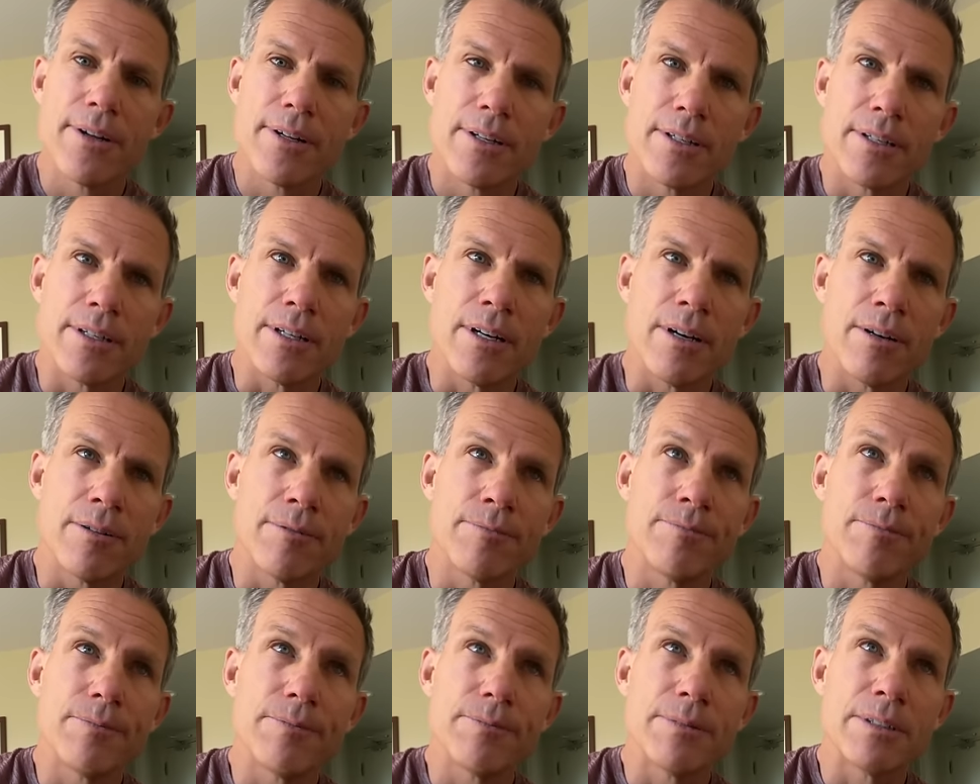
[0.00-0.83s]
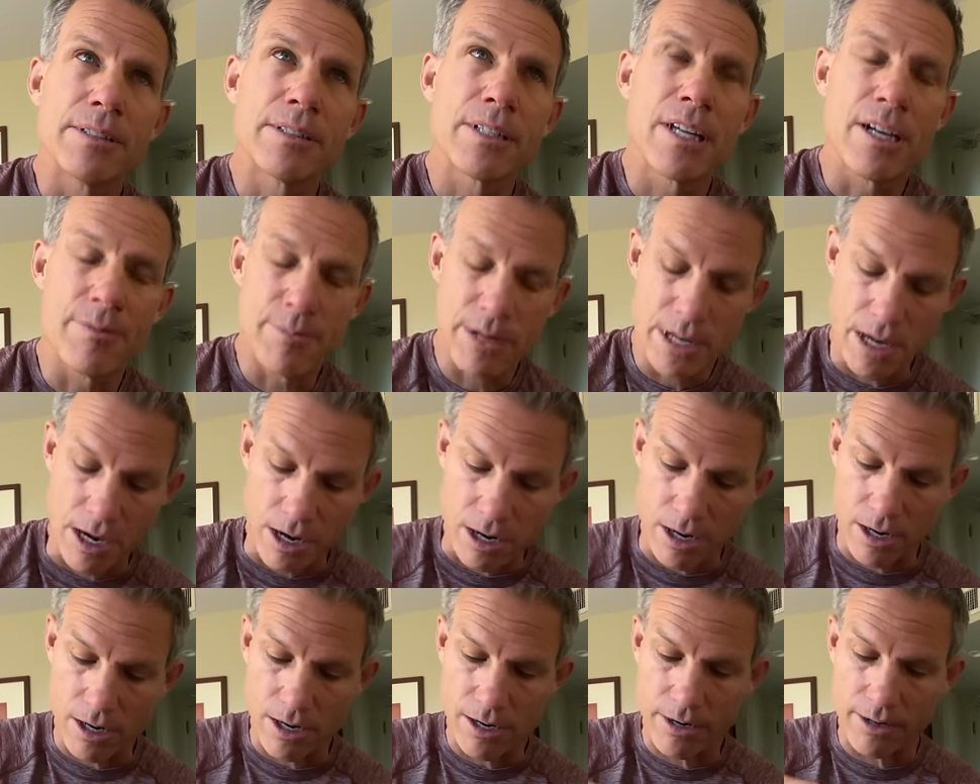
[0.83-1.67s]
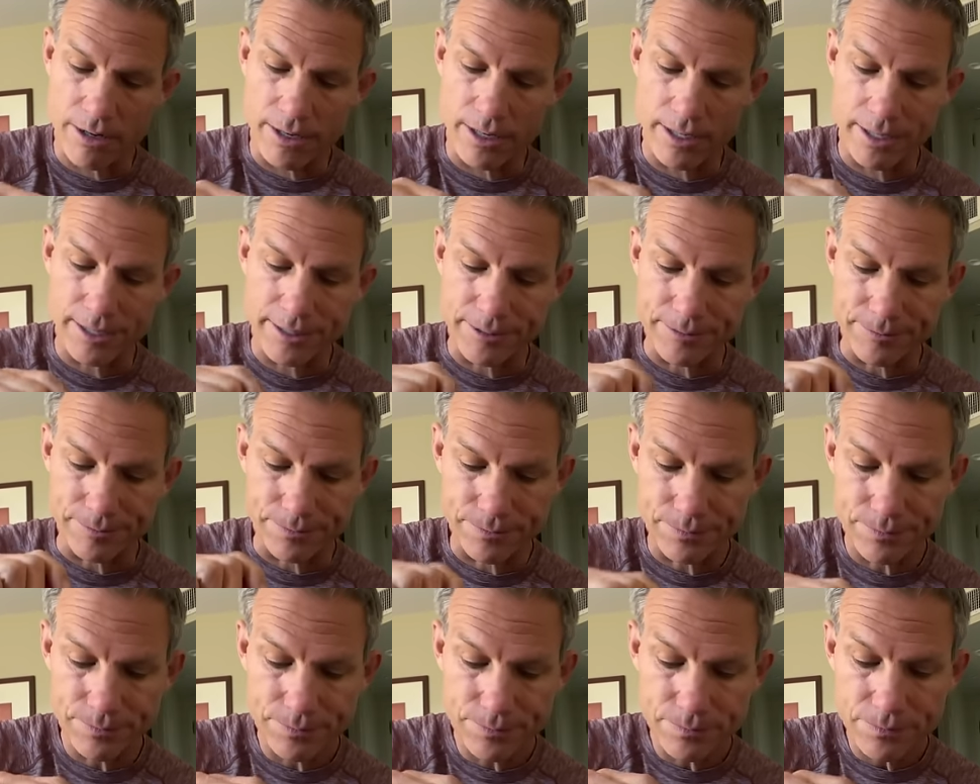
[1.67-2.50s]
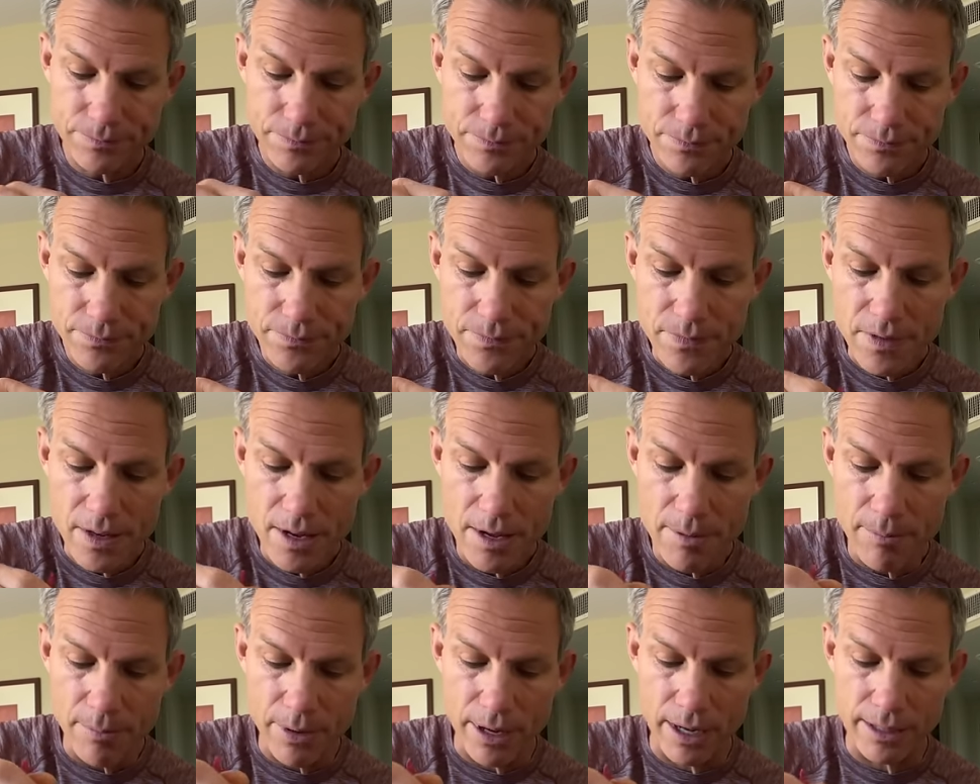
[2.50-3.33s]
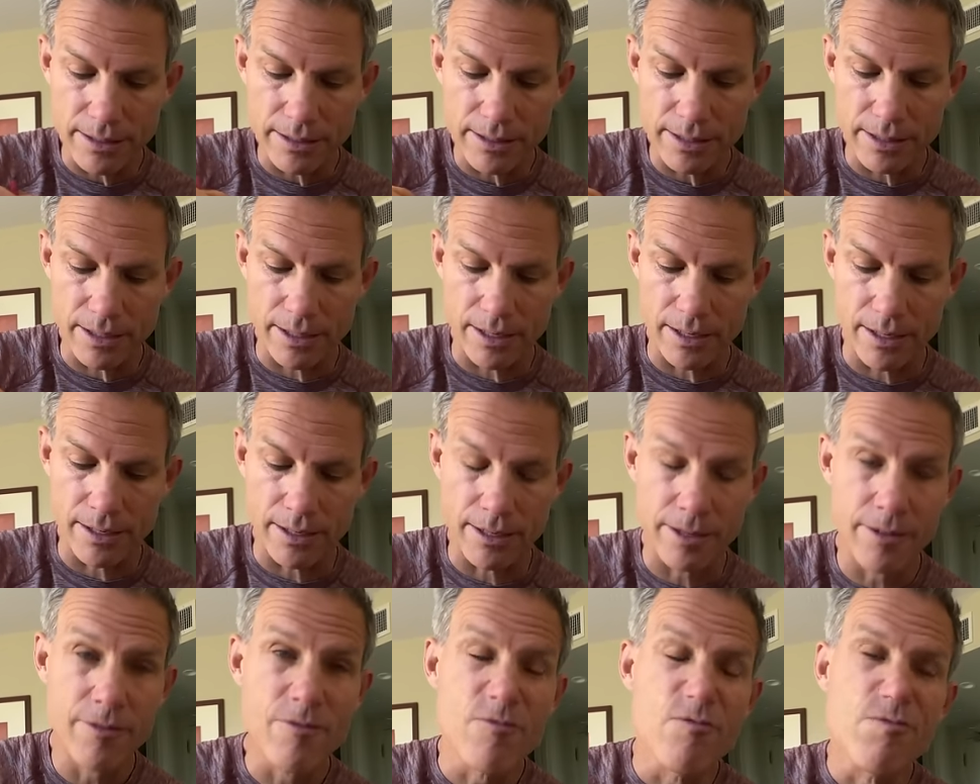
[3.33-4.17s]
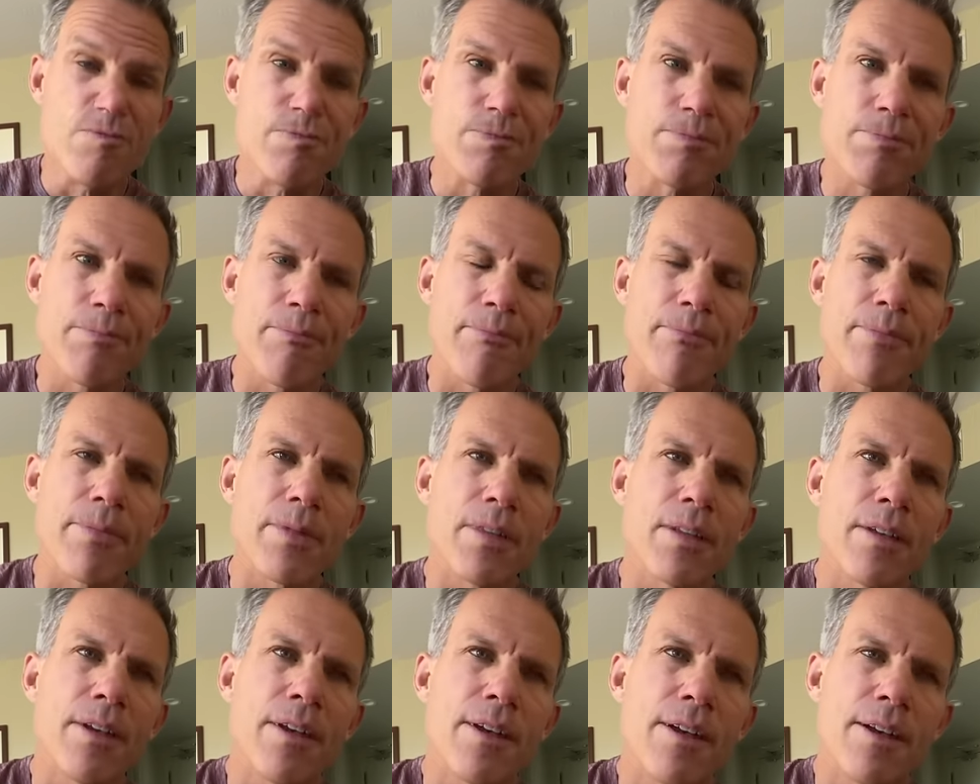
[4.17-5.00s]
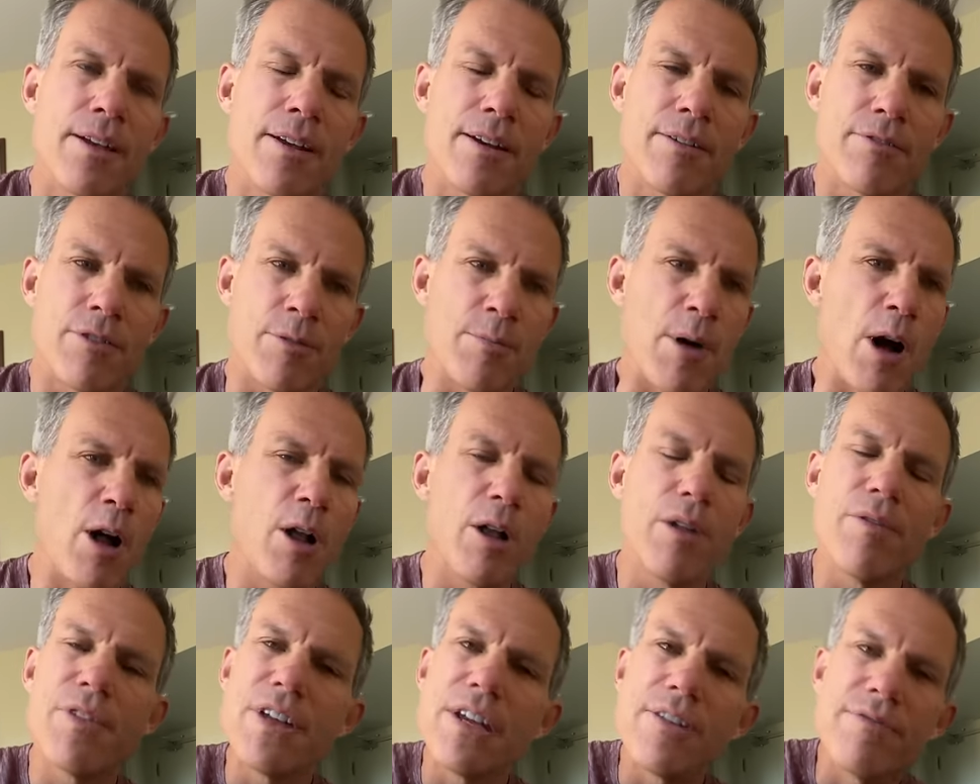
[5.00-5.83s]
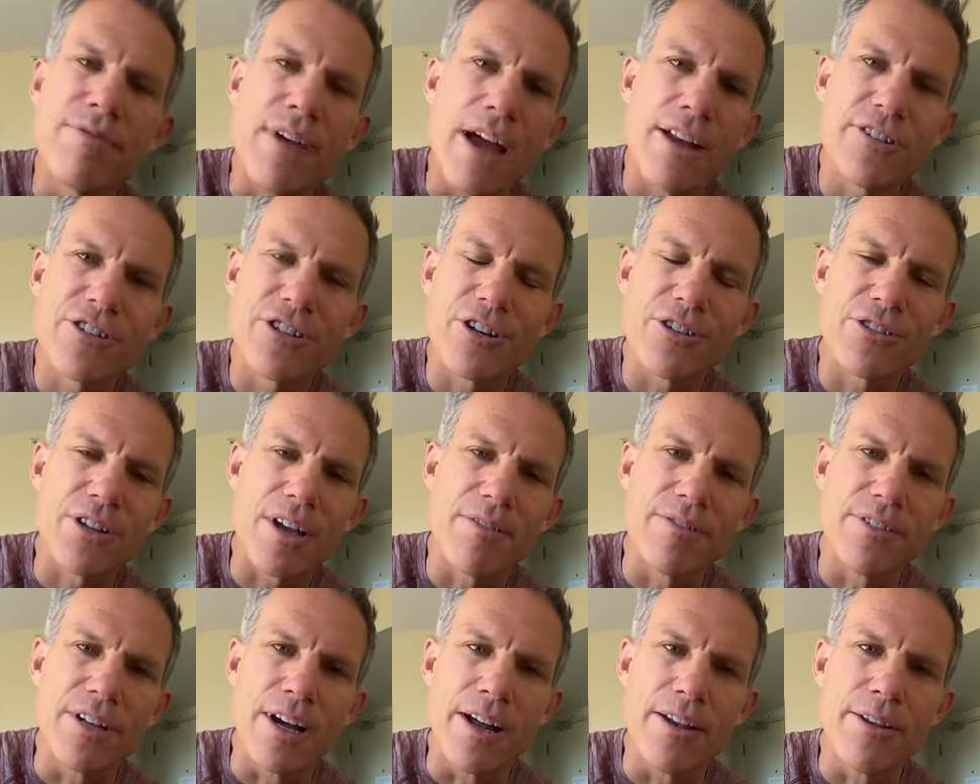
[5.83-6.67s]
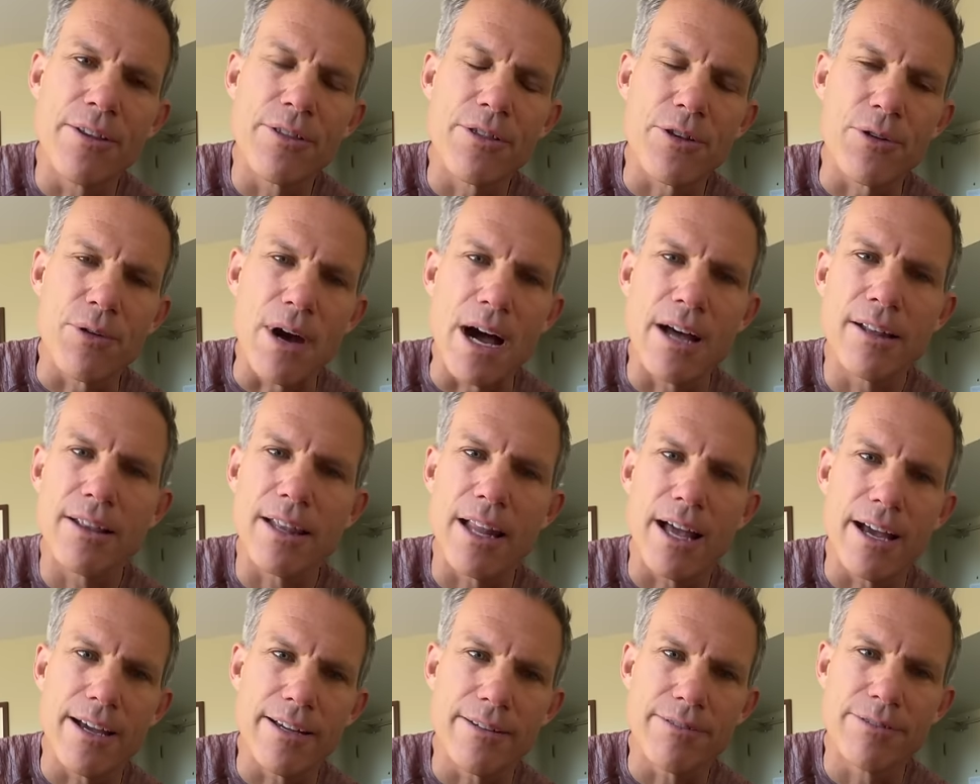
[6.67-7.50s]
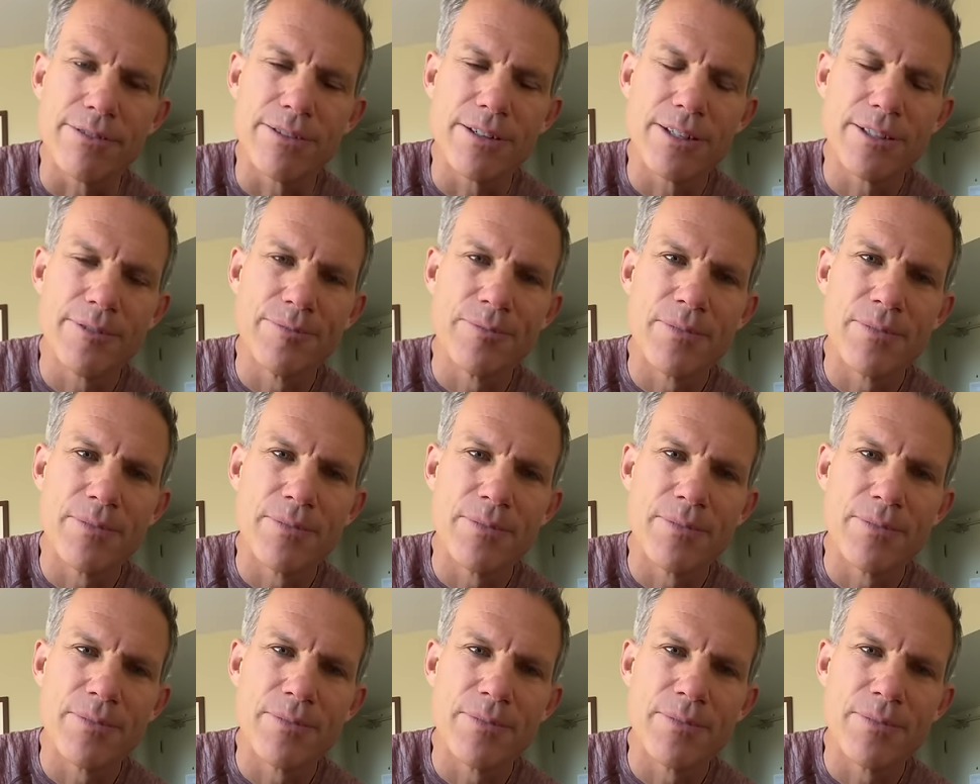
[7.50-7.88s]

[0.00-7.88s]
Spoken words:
You know? It's going to be hard. But from all of the adventures I've done throughout life,